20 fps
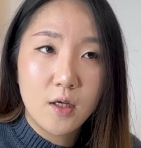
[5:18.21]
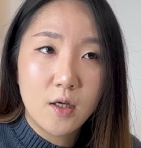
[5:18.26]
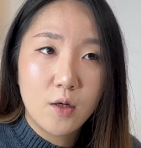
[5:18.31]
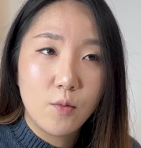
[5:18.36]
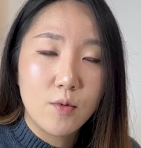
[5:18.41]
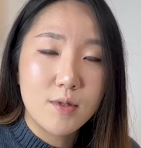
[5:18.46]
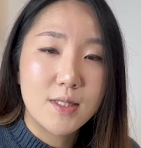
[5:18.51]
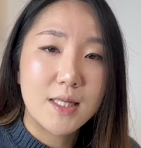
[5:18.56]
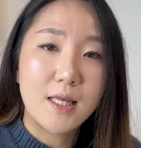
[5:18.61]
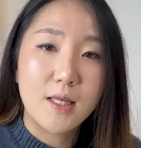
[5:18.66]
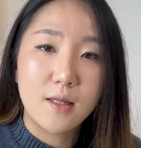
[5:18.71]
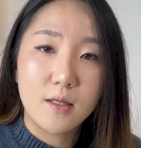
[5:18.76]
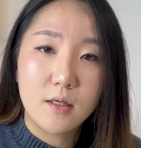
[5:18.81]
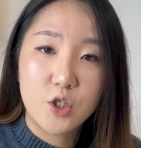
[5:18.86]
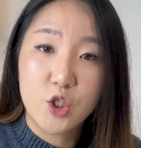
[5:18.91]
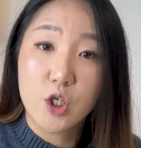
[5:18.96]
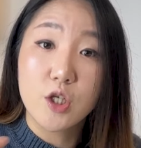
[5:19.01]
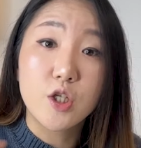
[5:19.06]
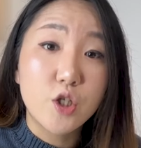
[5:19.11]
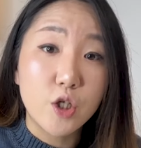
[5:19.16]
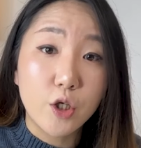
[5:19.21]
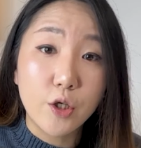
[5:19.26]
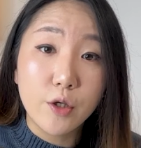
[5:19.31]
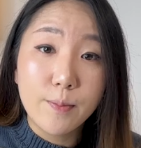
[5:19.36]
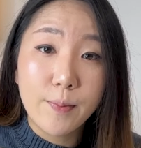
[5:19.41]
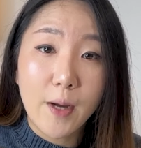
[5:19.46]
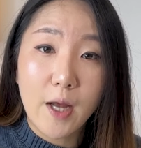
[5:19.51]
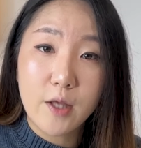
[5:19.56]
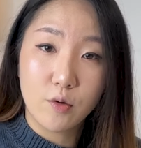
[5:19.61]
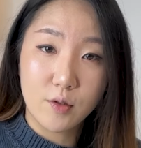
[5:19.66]
Was it just you
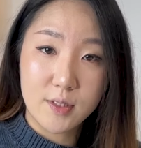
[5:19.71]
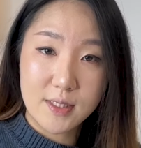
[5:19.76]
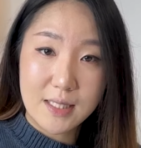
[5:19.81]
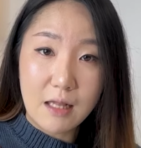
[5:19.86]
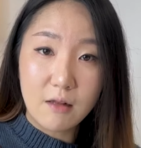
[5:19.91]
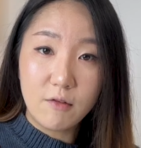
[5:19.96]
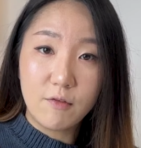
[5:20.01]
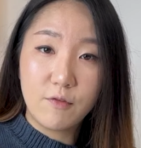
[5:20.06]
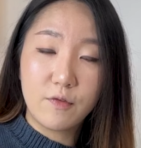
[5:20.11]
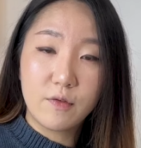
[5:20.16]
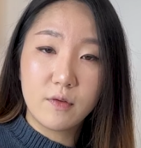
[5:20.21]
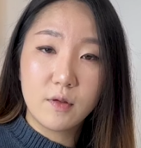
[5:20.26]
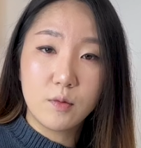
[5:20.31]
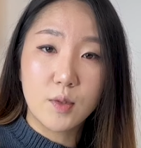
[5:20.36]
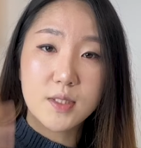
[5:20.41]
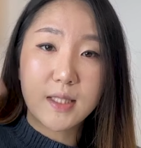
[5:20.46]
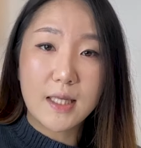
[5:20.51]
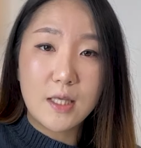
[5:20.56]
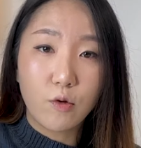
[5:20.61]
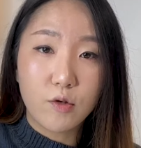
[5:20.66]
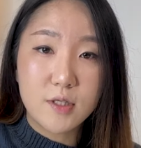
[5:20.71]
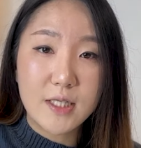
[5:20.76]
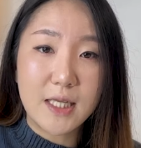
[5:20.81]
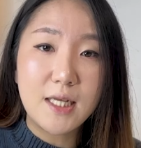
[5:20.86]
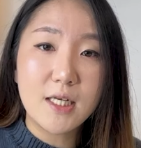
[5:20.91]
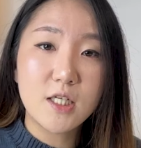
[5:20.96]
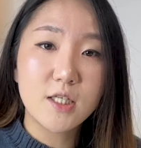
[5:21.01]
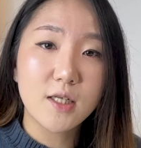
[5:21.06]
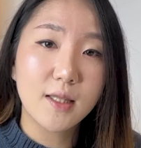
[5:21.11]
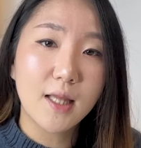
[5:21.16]
by yourself? Was it your
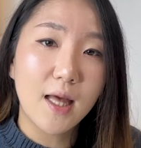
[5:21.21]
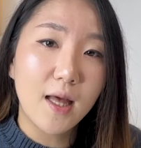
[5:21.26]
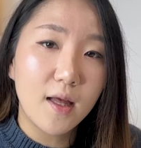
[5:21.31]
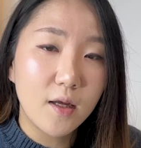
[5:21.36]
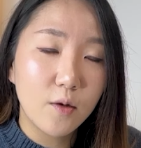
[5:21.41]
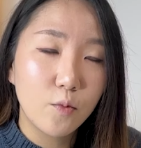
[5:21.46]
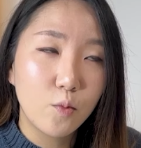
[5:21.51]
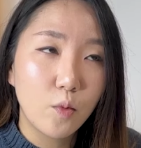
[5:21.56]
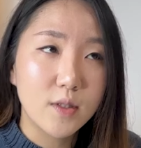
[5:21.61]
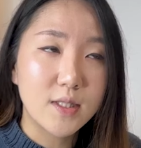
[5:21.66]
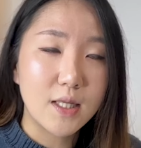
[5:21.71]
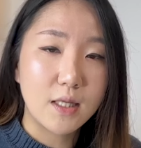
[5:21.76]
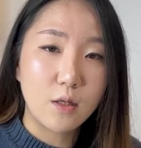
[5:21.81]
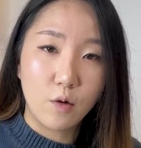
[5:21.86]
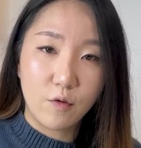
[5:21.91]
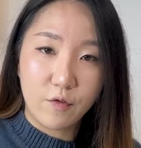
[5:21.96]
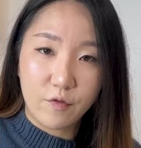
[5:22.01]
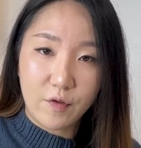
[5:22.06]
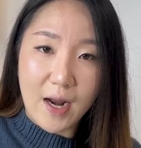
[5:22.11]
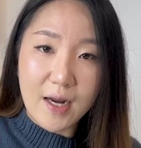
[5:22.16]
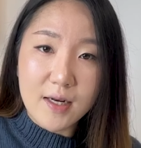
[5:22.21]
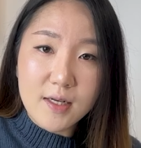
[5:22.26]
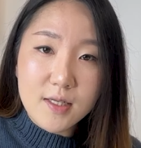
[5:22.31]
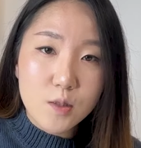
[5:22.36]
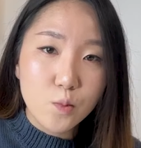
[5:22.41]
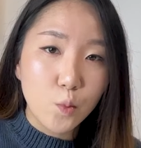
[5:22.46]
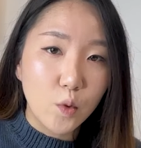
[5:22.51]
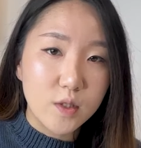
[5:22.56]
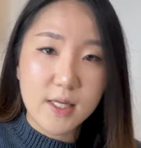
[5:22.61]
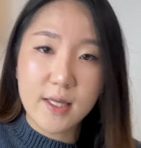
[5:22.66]
teacher there? Was it your
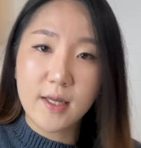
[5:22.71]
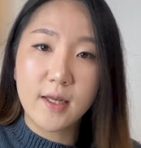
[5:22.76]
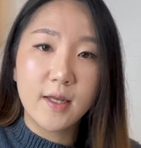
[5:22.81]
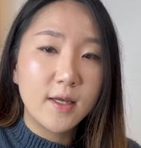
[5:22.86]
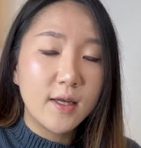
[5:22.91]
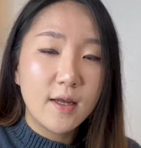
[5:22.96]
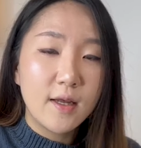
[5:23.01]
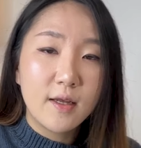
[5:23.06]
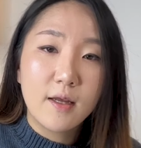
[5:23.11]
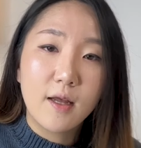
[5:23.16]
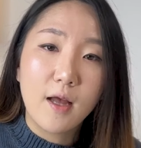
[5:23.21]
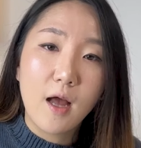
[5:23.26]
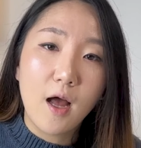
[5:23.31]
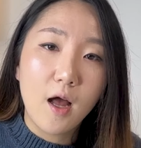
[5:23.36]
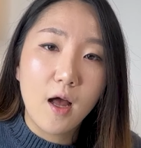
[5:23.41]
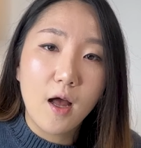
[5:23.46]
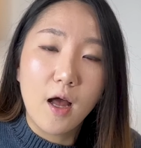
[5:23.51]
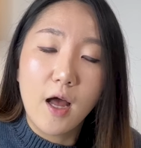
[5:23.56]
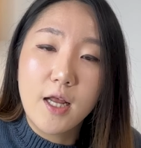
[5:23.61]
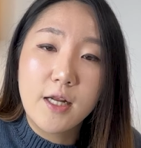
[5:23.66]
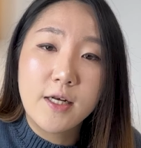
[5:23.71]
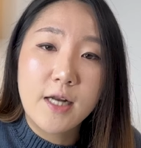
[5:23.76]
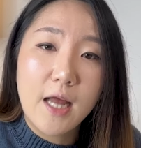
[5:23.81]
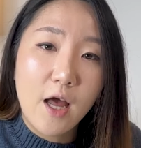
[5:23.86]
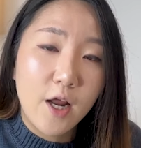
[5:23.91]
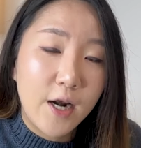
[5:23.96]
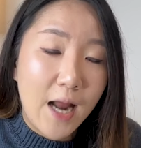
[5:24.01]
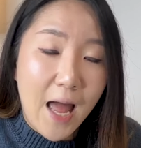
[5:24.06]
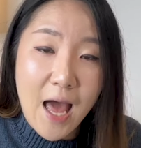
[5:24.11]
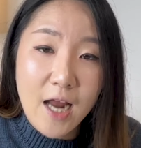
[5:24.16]
friends? Was it
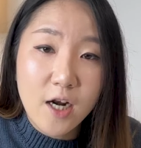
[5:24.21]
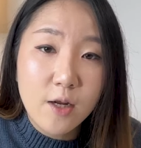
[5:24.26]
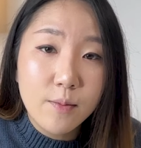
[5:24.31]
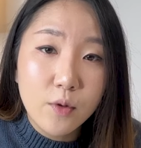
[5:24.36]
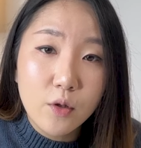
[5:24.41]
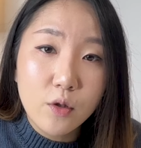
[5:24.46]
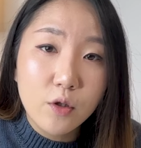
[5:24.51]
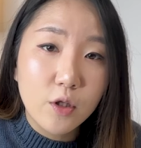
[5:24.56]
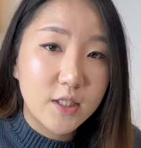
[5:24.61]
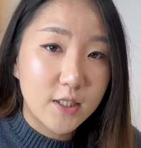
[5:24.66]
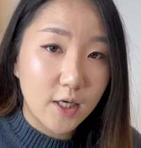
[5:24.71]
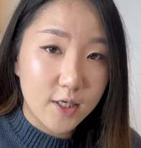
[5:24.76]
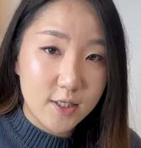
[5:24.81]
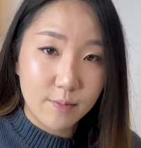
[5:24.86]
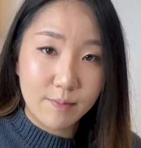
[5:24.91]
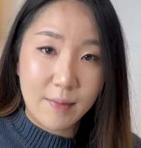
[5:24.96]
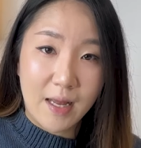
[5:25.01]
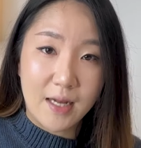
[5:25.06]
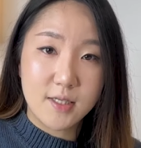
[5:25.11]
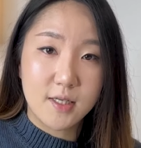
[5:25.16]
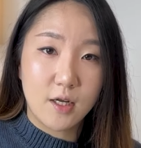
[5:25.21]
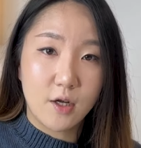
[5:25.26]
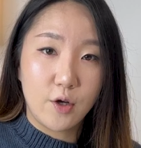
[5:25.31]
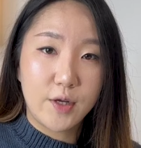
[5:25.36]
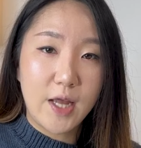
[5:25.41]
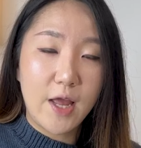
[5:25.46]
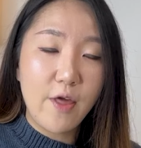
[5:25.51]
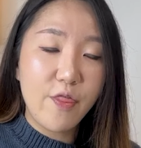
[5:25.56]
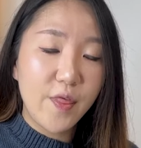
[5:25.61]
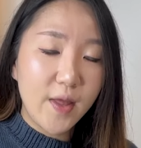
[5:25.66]
an animal? It doesn't matter,
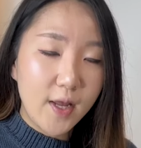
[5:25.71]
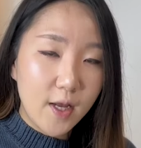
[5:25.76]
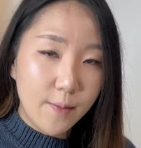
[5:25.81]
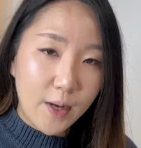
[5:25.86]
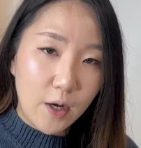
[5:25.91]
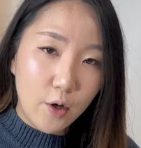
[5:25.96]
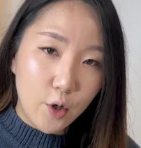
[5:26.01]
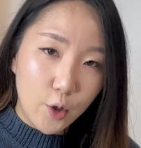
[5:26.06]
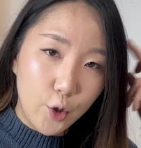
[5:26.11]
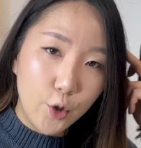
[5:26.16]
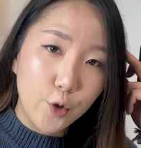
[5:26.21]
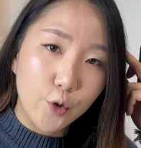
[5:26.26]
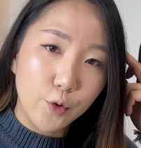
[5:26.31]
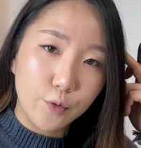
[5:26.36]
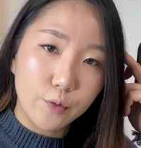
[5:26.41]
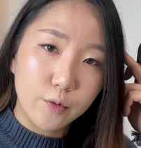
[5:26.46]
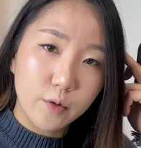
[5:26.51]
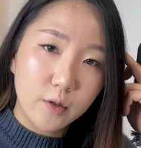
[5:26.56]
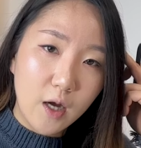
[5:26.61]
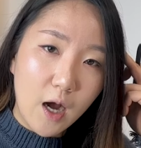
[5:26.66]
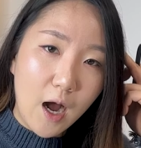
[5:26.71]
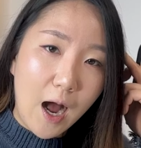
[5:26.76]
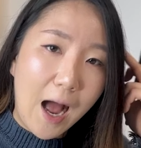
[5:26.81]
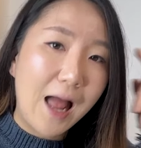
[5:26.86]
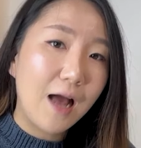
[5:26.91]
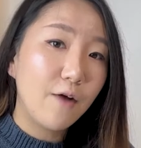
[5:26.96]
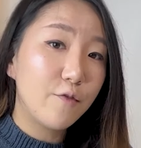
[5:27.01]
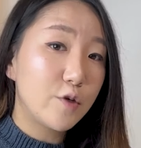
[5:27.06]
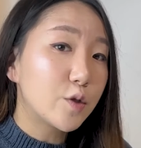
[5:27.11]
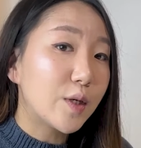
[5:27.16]
okay? Think about who. I
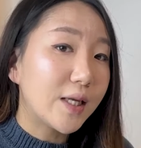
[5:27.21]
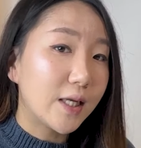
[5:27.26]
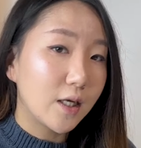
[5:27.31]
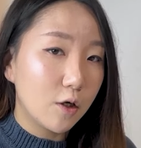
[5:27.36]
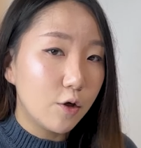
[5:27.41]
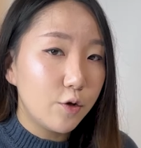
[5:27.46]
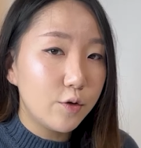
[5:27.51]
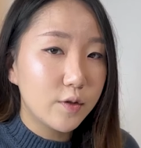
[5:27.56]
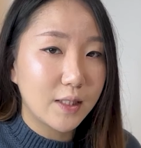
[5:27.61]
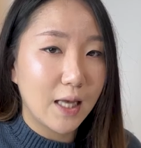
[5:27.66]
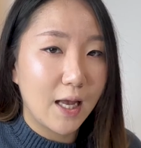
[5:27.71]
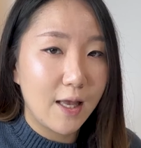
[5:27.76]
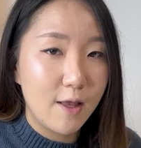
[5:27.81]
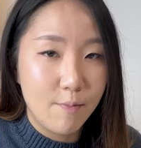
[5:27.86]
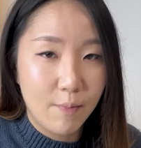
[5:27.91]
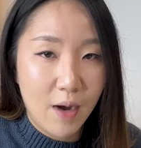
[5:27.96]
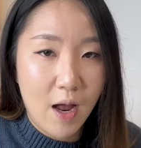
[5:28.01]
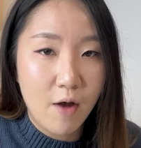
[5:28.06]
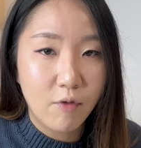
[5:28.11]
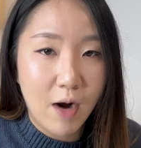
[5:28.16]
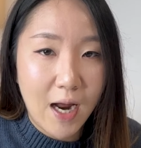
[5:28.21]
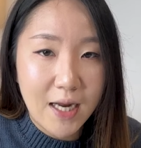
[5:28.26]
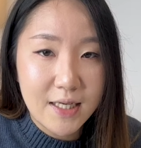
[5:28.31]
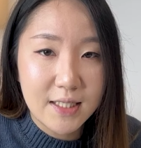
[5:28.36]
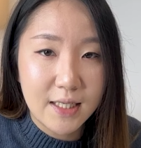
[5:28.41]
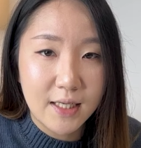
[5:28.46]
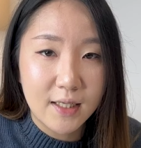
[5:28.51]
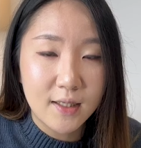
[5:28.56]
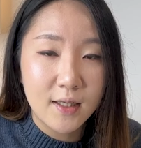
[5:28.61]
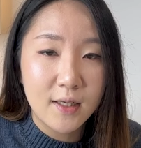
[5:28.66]
have to include that in my
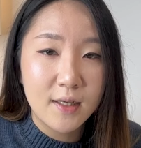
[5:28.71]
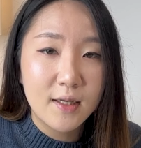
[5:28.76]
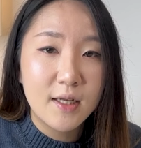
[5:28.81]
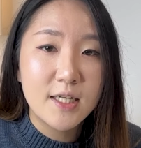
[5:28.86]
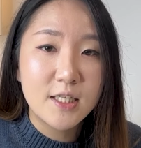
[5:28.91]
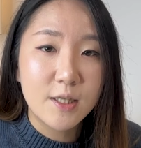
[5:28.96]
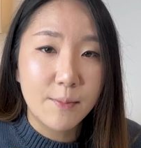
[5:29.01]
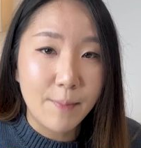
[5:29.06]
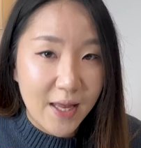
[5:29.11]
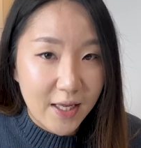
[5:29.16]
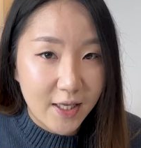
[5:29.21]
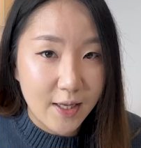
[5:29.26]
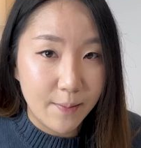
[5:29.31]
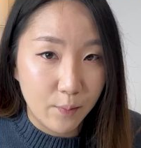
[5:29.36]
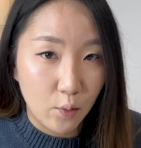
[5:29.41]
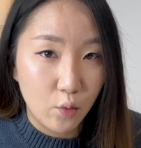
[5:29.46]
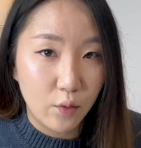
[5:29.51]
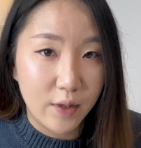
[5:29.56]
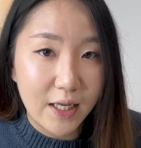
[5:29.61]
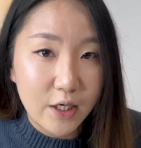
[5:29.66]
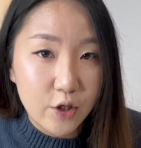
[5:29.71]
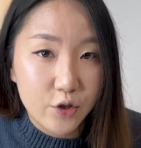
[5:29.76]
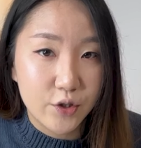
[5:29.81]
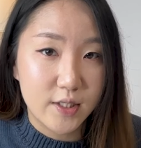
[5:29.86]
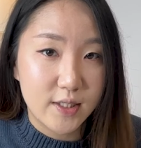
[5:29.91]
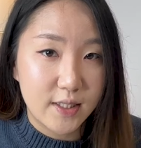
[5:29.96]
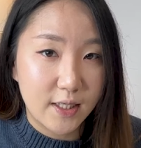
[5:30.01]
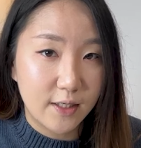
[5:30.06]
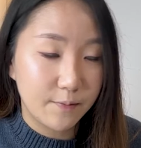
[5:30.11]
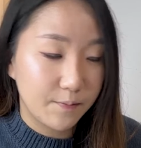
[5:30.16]
writing to make it more
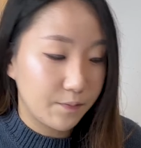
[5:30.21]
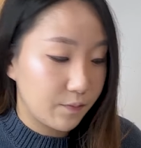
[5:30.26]
interesting.